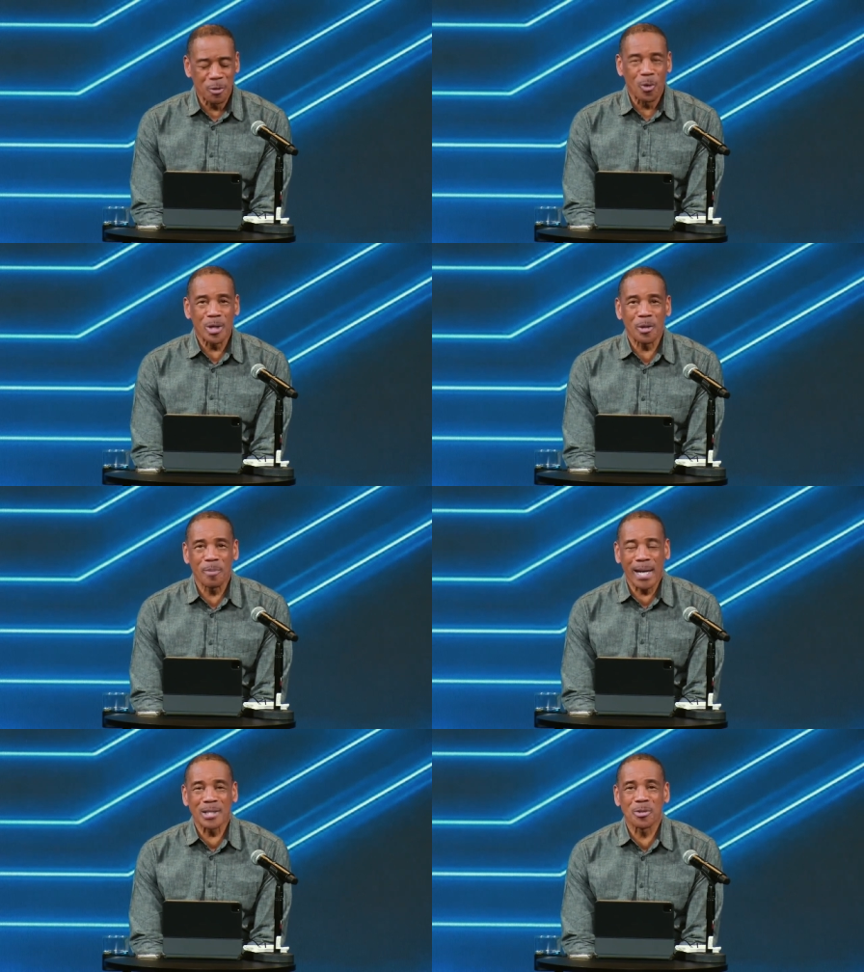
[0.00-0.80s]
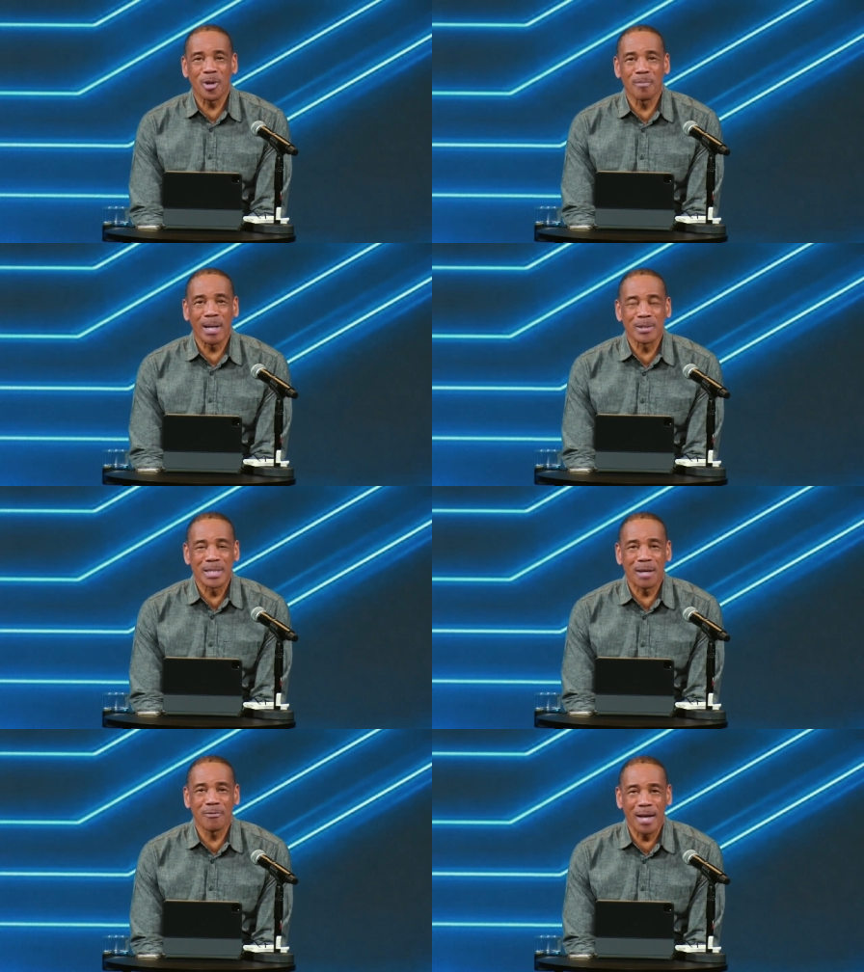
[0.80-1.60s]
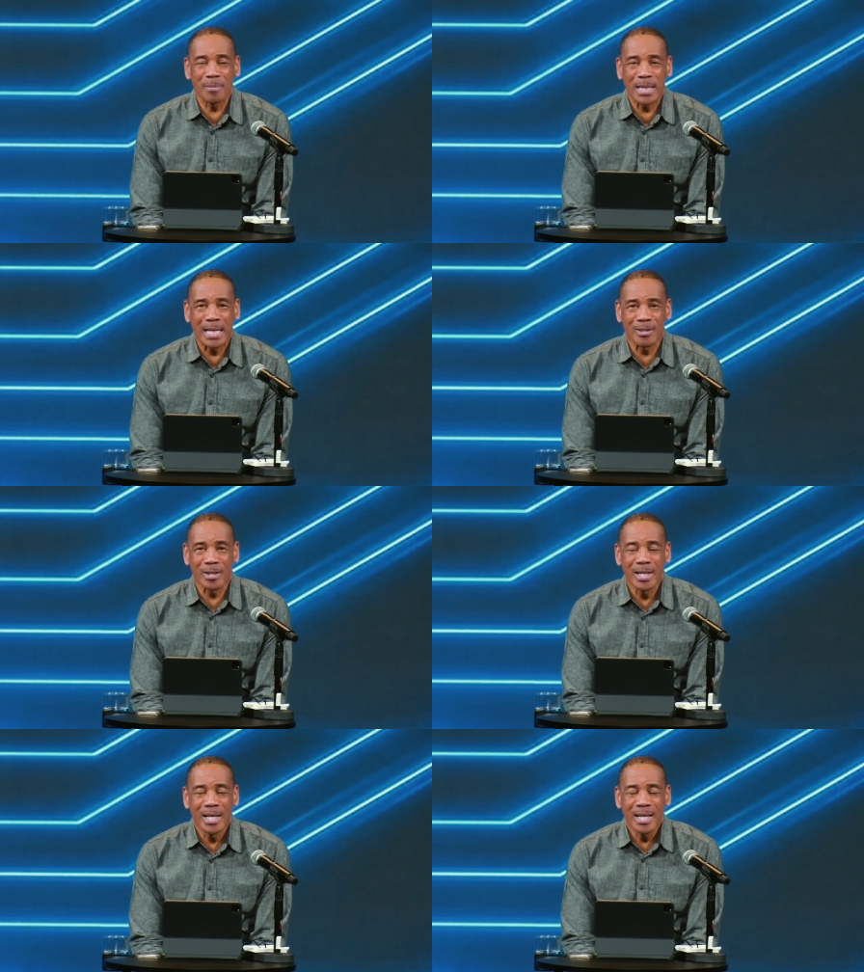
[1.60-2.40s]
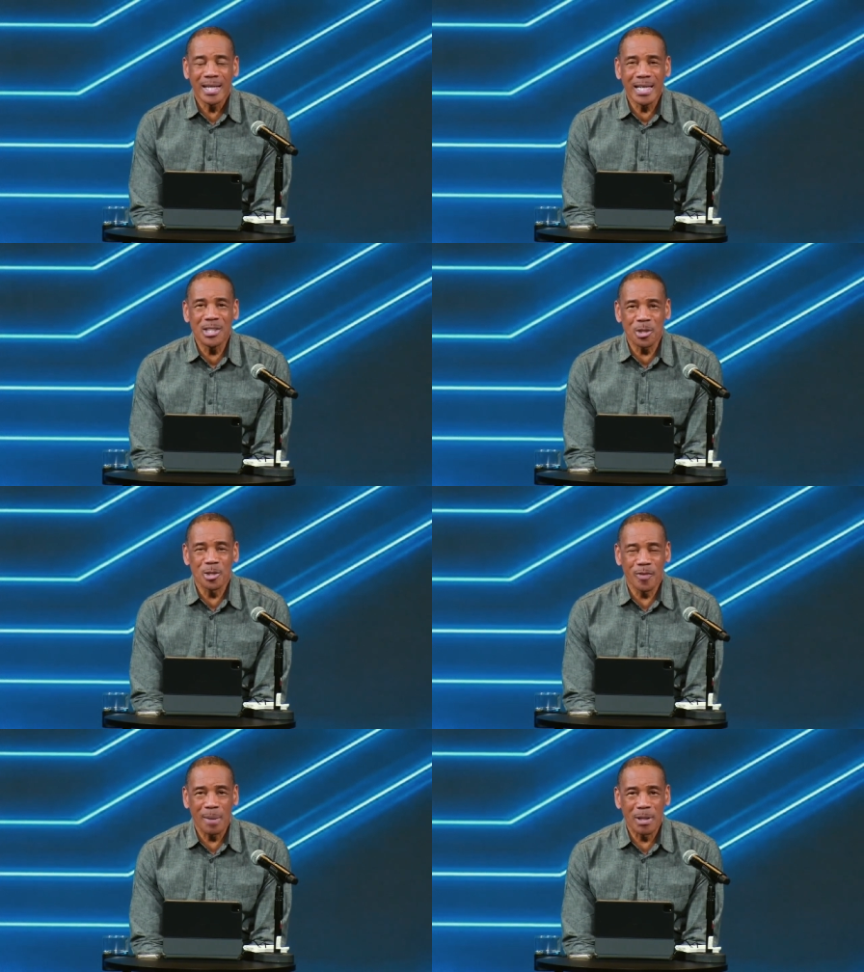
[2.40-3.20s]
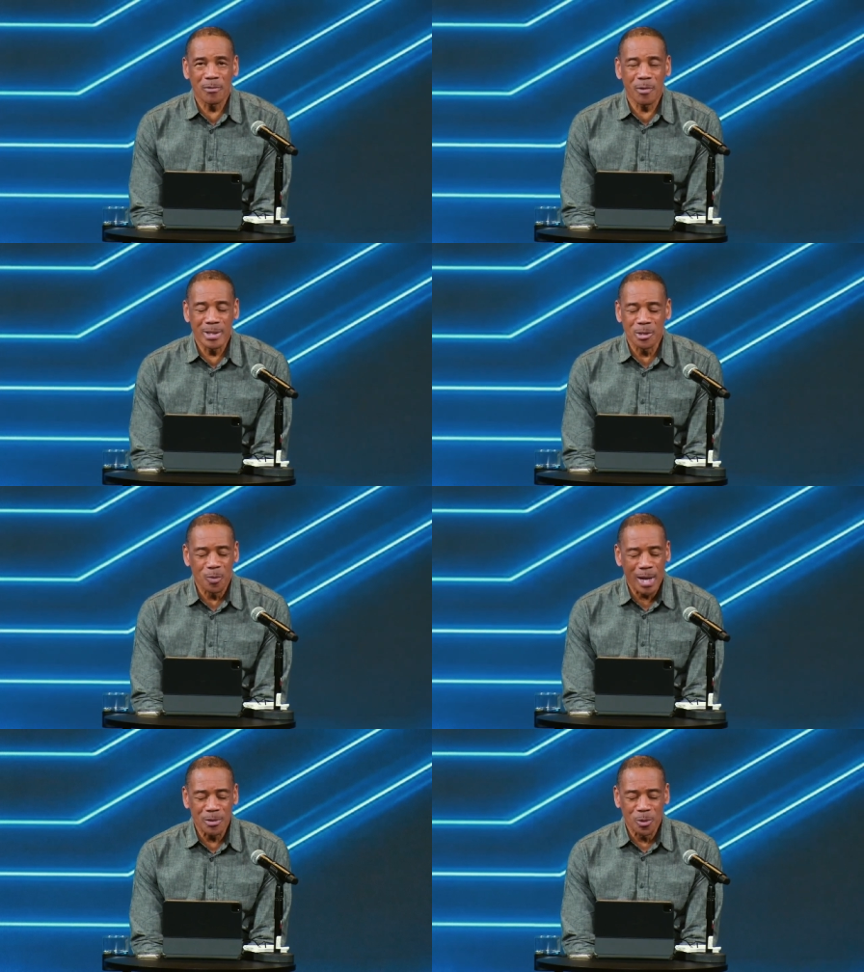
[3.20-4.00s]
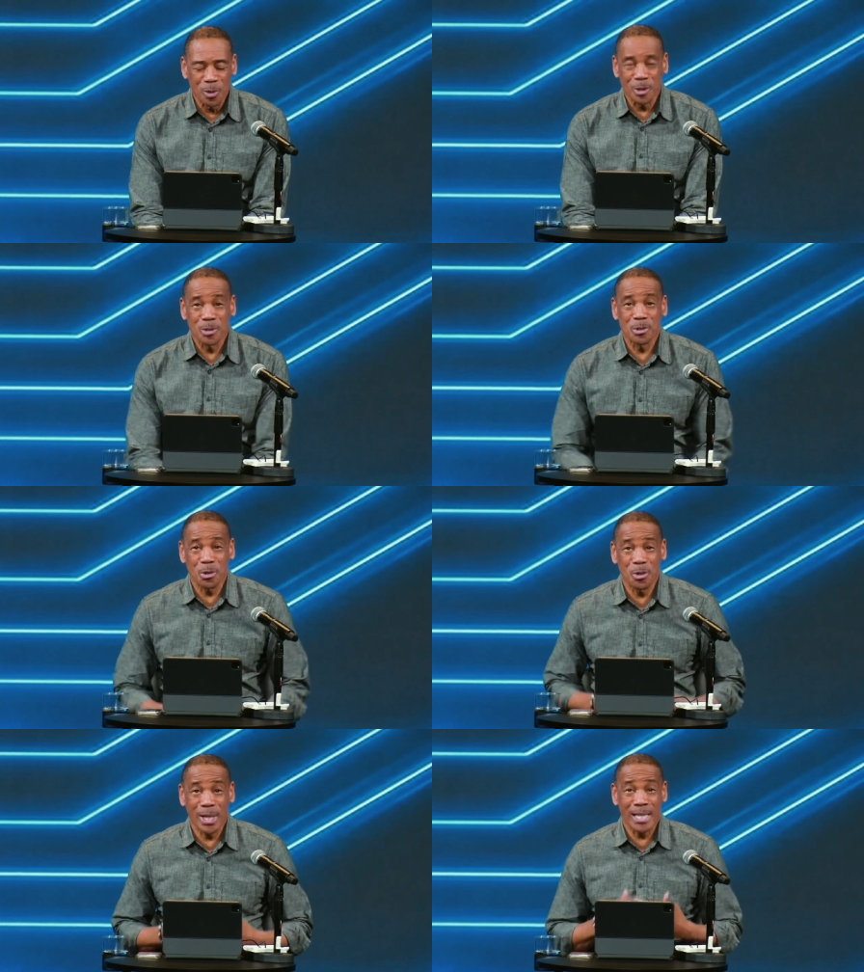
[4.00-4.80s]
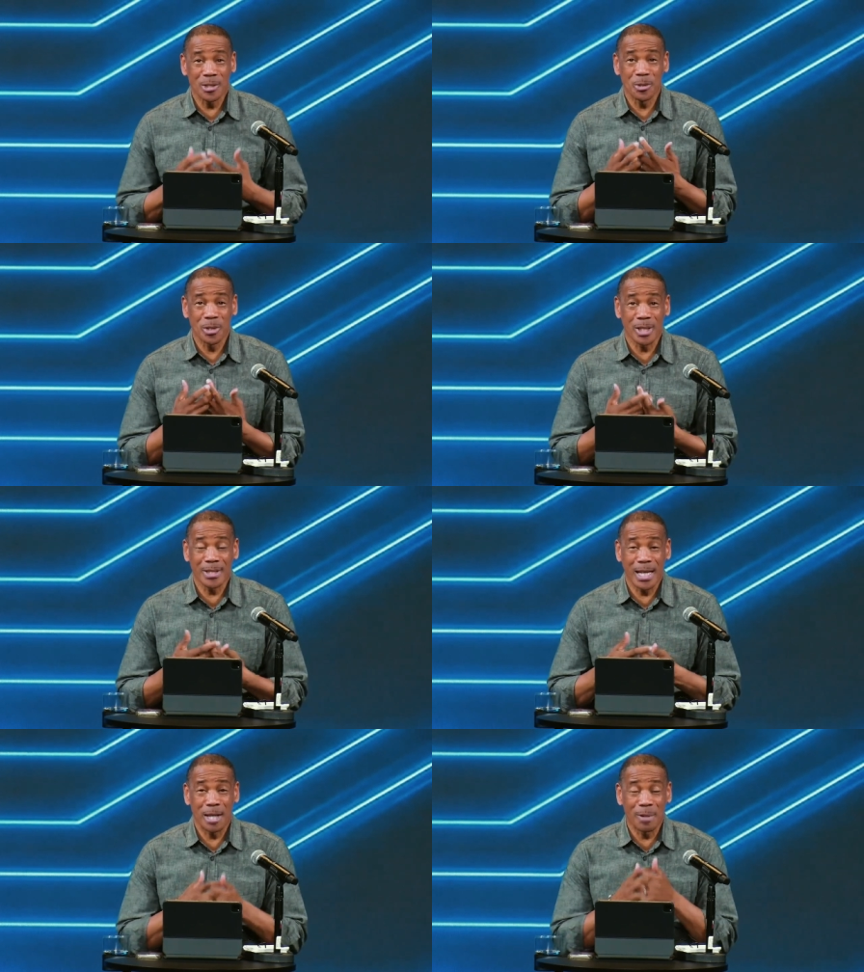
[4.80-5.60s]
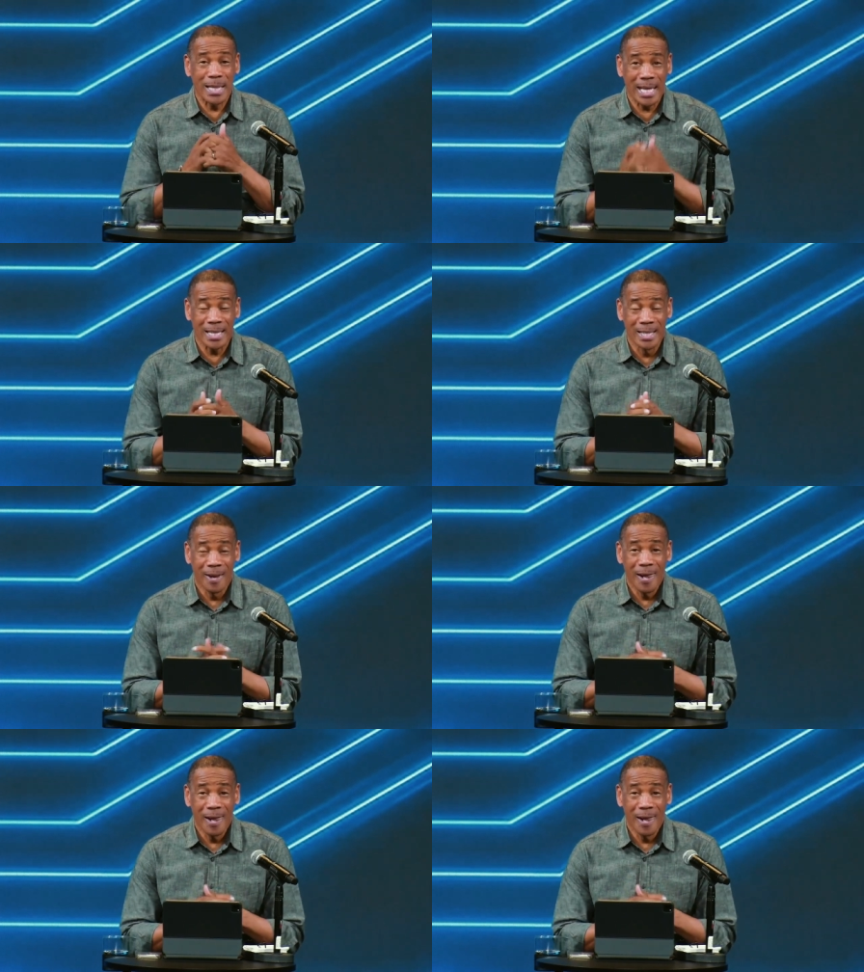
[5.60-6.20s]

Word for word: Welcome back to our Mountaintop family and our eChurch family and friends around the world. So glad you took time again